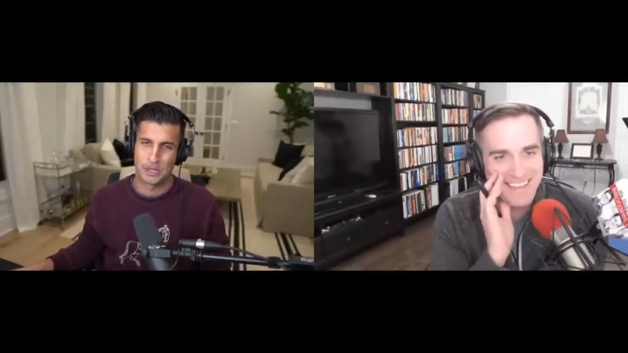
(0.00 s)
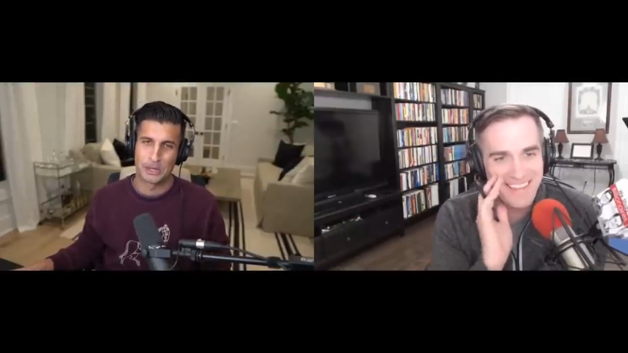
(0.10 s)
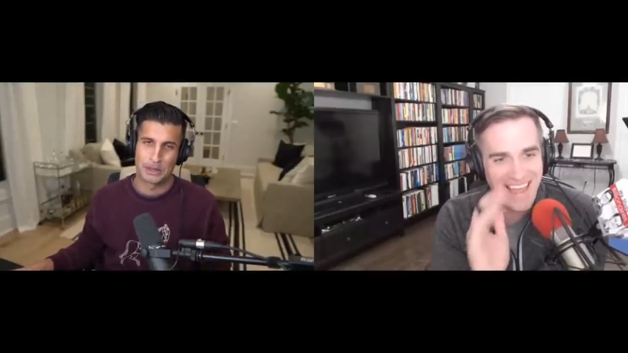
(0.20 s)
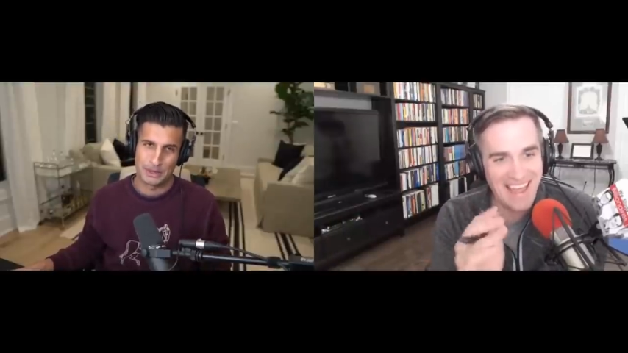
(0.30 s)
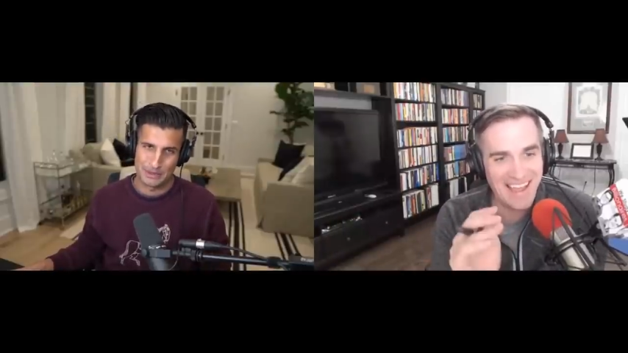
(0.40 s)
Speaker 1: in
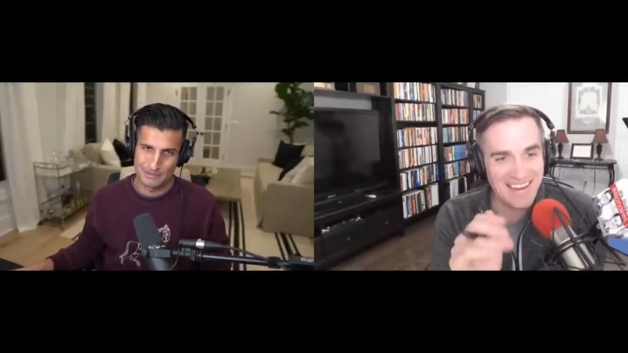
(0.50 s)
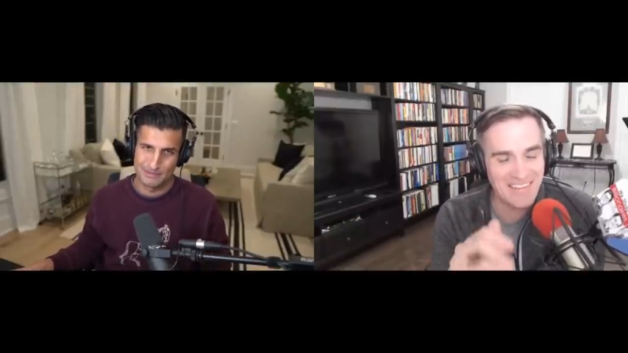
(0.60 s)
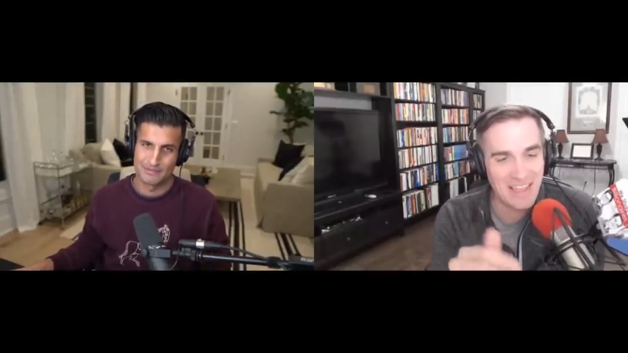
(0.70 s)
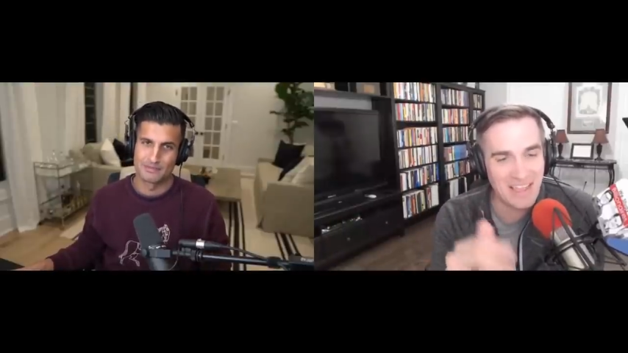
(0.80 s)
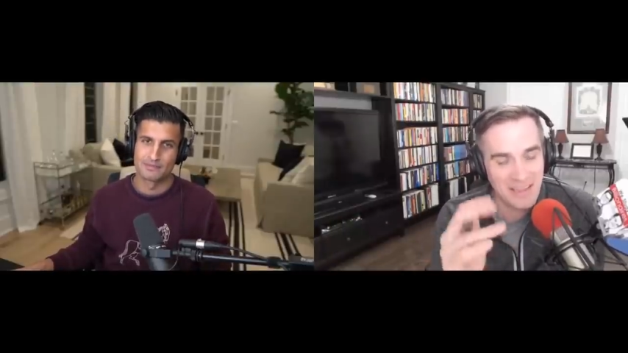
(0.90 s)
that,
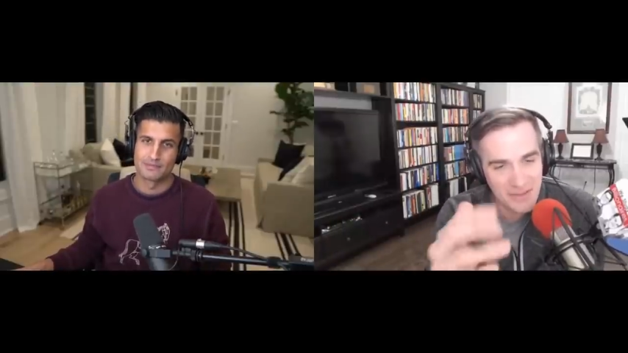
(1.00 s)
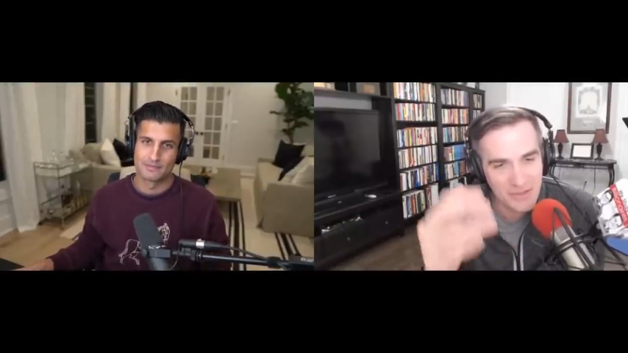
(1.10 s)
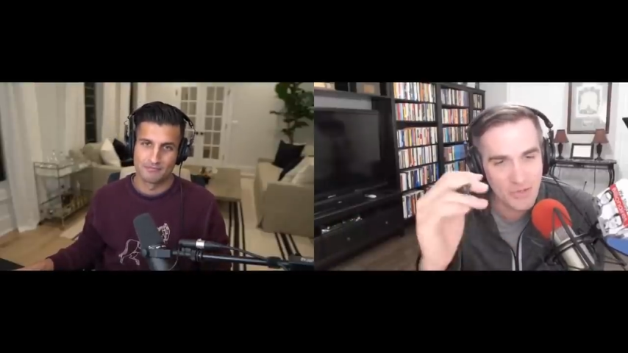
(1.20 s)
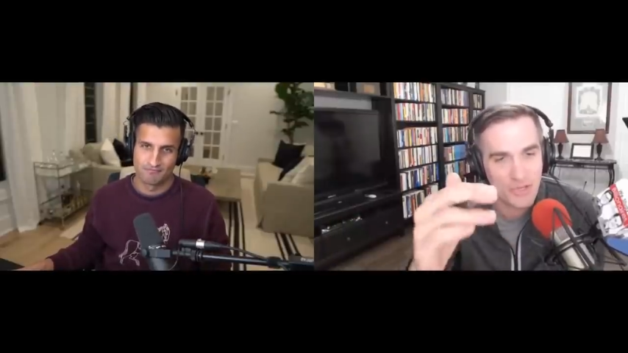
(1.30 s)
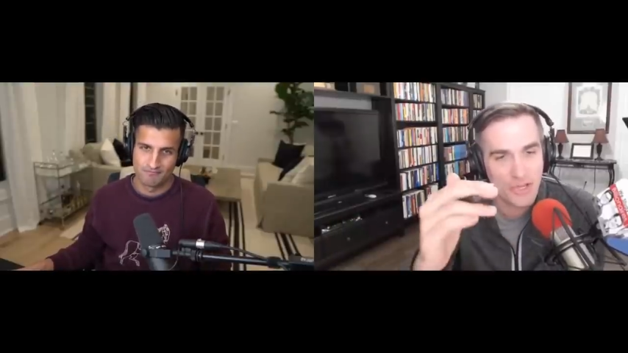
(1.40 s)
like
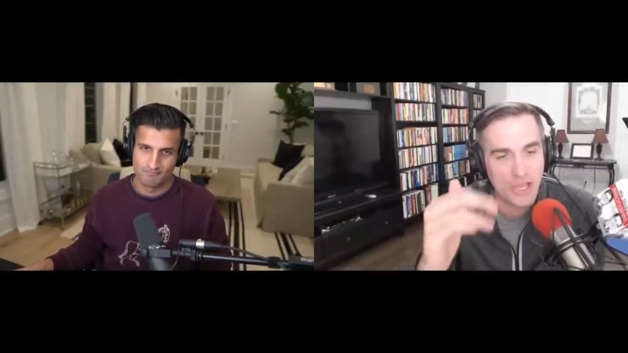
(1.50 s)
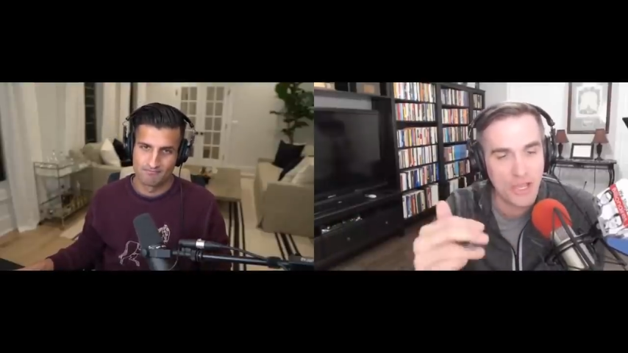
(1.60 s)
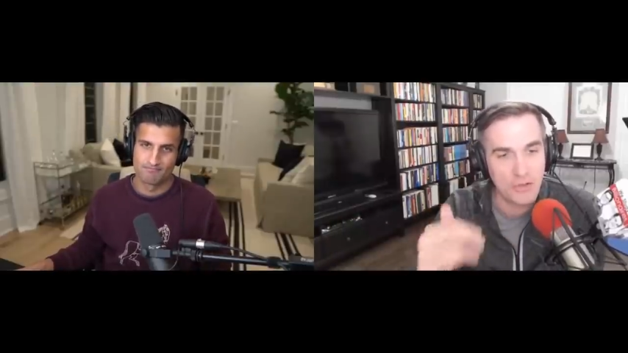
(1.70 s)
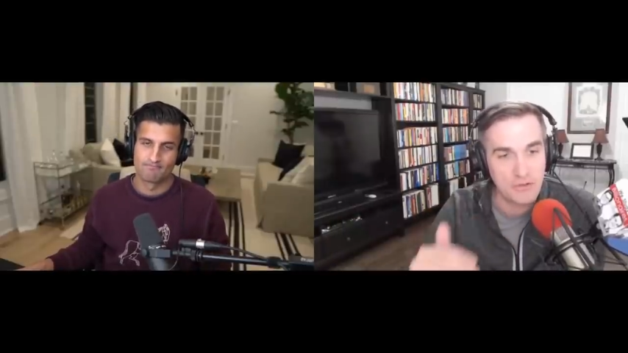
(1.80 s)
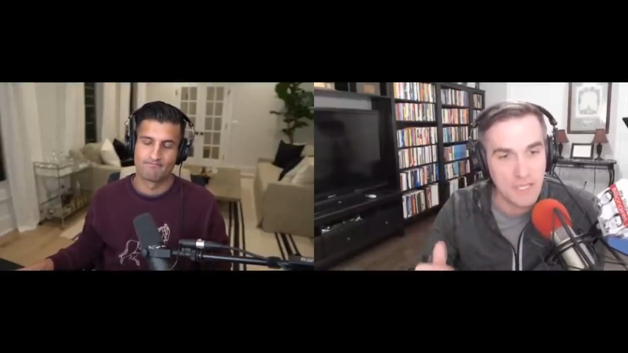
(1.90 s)
sure you can
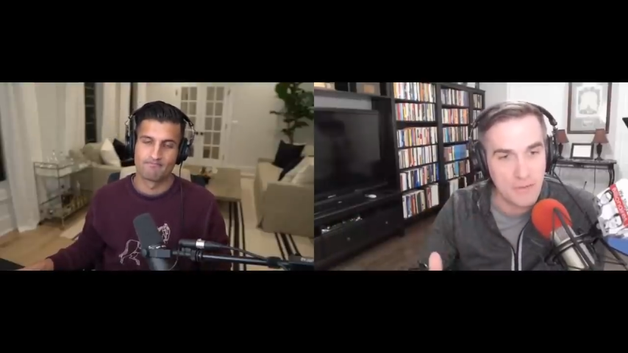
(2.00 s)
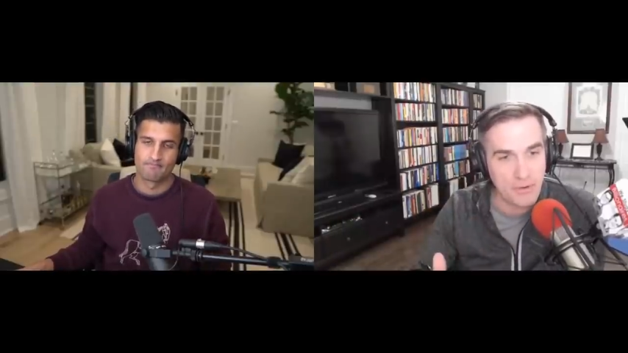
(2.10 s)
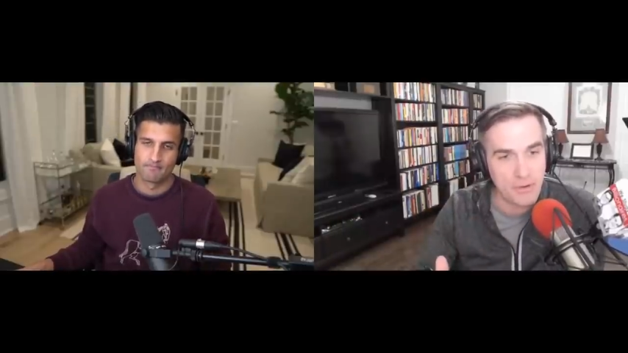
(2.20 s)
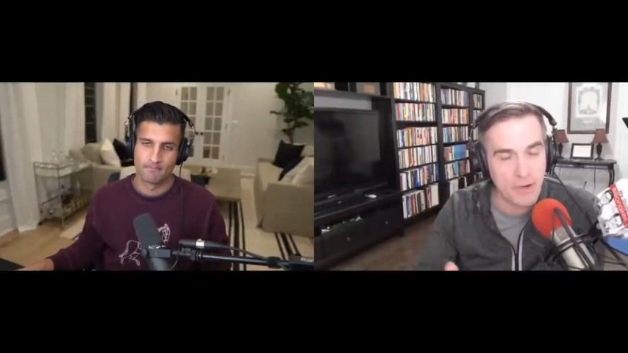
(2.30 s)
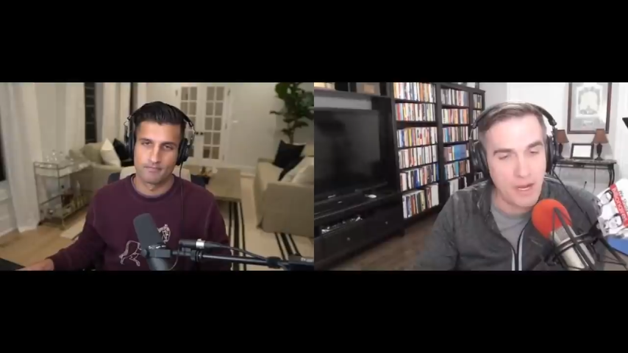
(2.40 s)
go
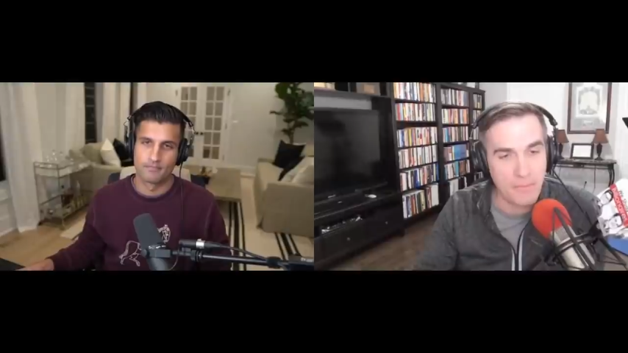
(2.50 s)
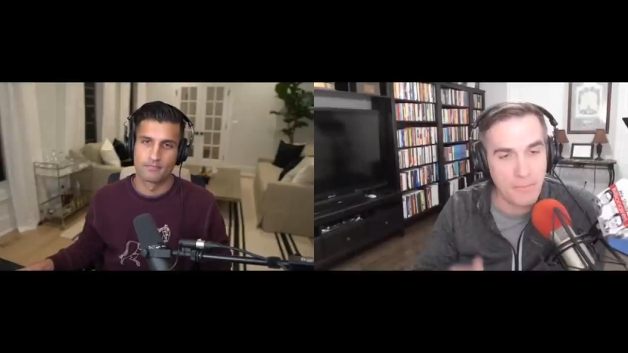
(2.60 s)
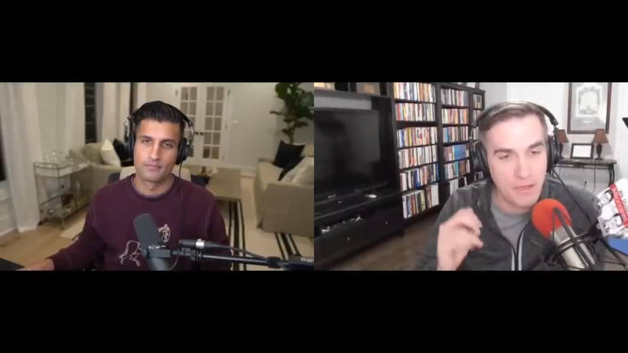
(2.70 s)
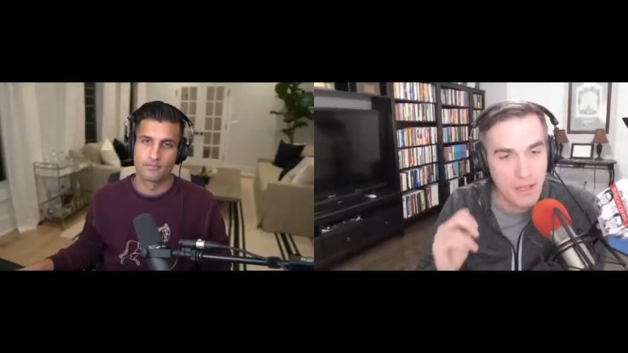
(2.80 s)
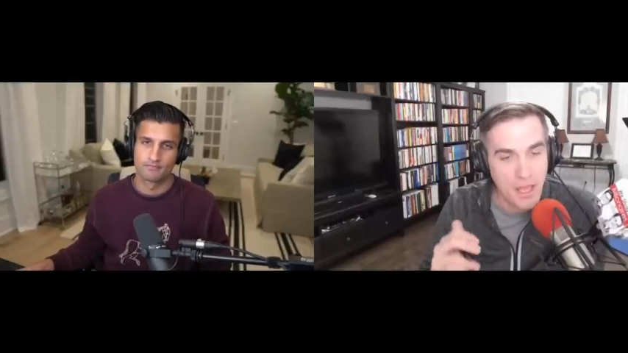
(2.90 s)
deeper, right?
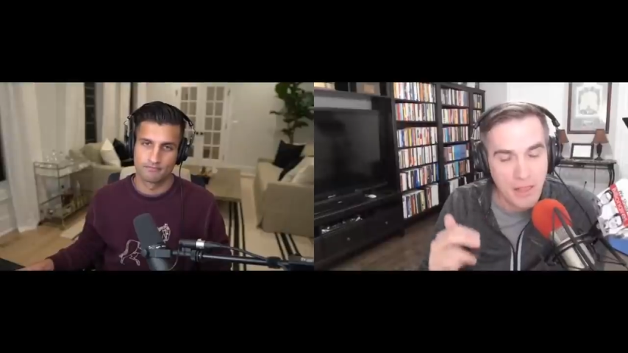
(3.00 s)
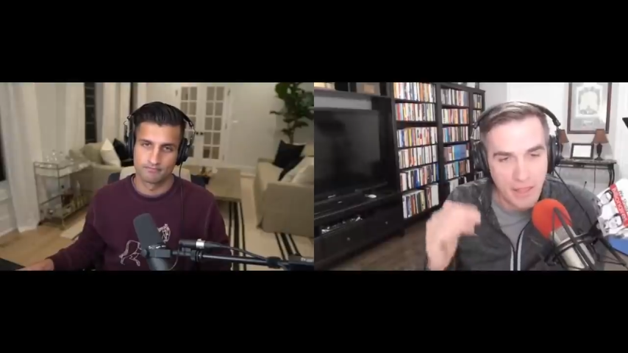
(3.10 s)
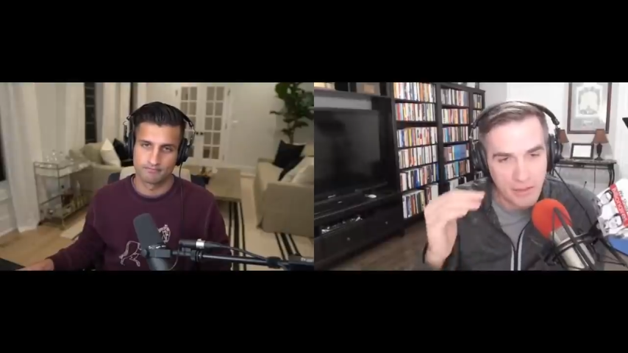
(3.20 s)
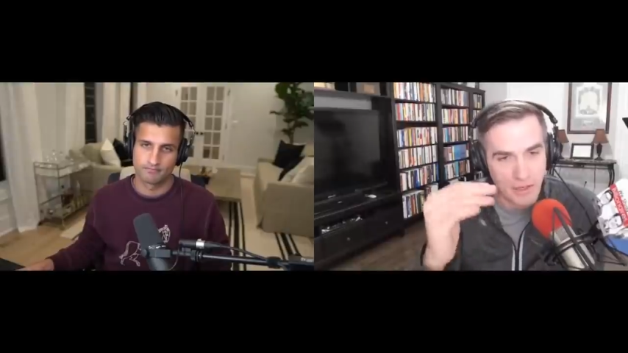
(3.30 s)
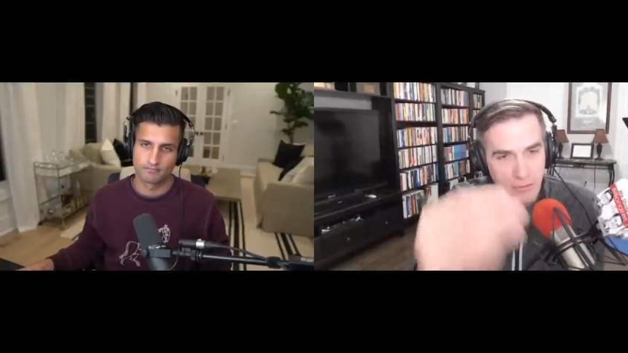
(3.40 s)
But
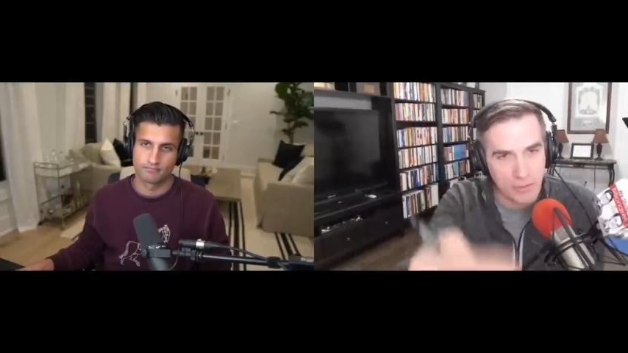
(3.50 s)
like a